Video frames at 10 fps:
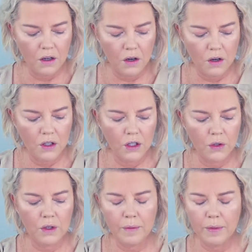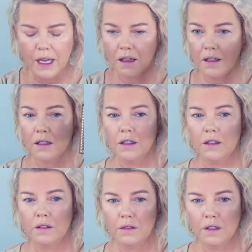contour
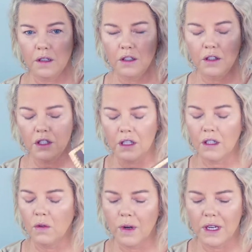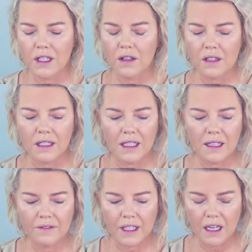palette that I usually always use. I
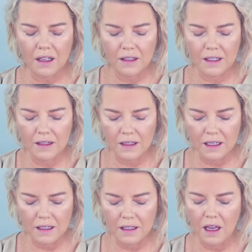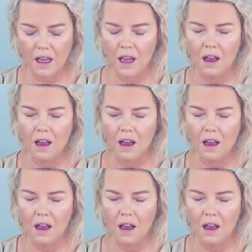love the colours in these.